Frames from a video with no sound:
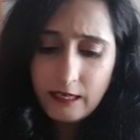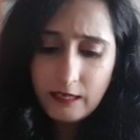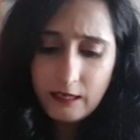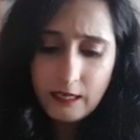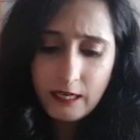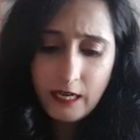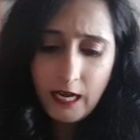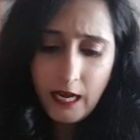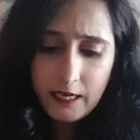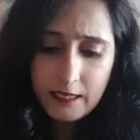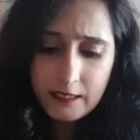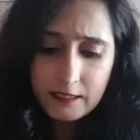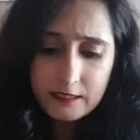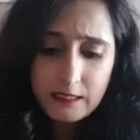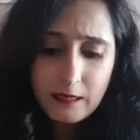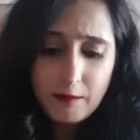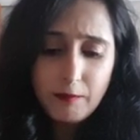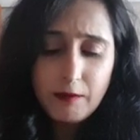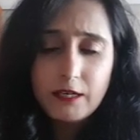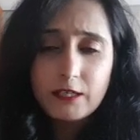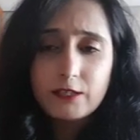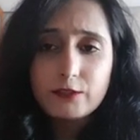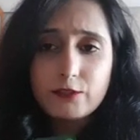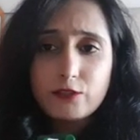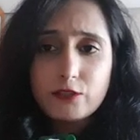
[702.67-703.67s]
regarding
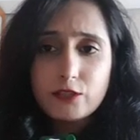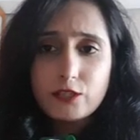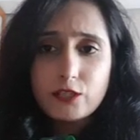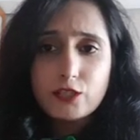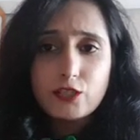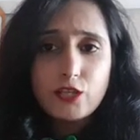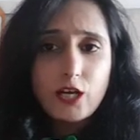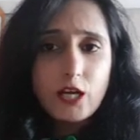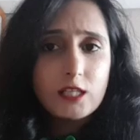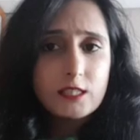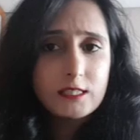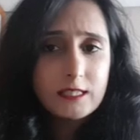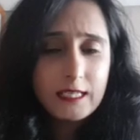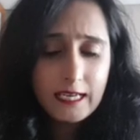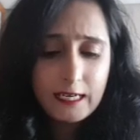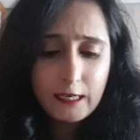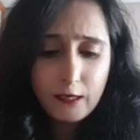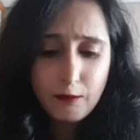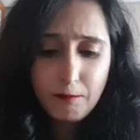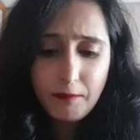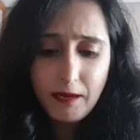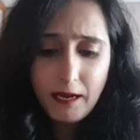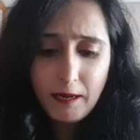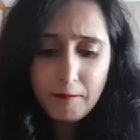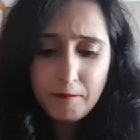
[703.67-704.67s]
stomach issues is called
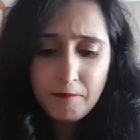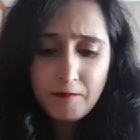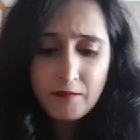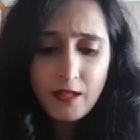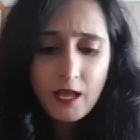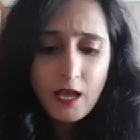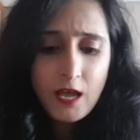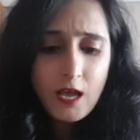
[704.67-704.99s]
Cyclopam.